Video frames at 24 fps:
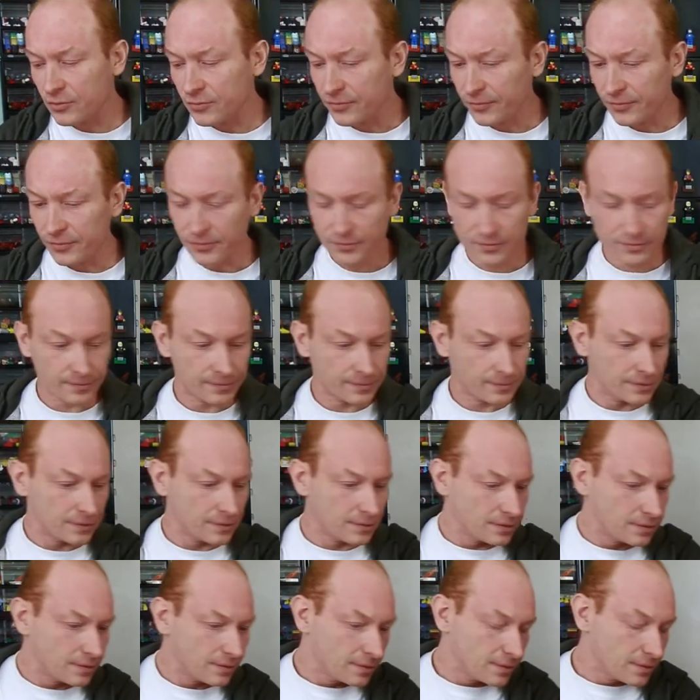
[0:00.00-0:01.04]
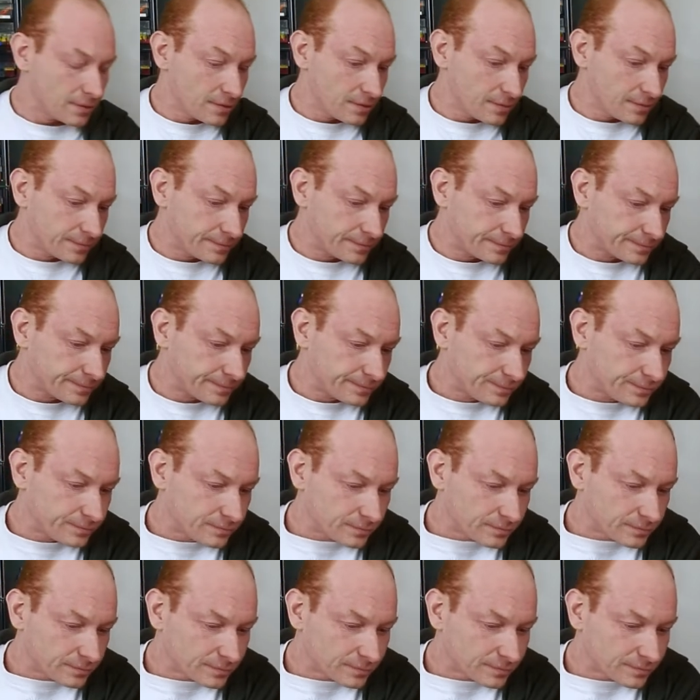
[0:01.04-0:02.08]

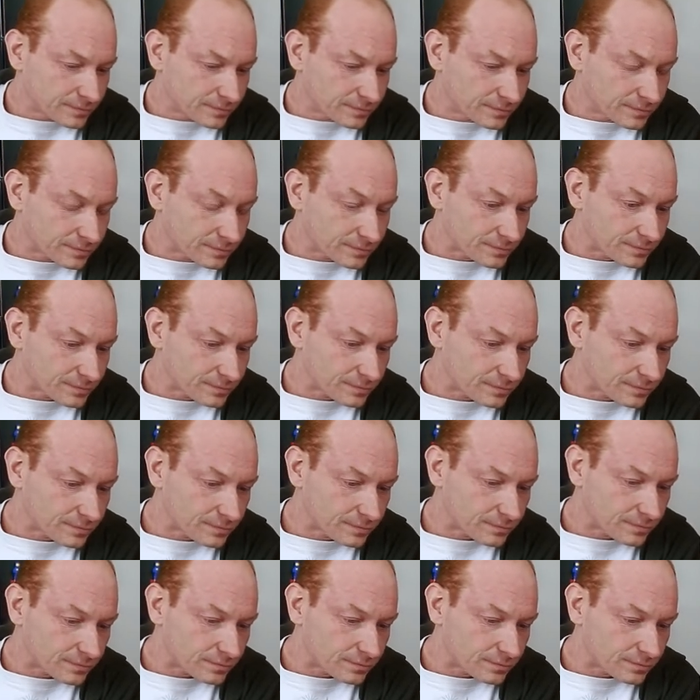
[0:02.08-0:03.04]
(silent)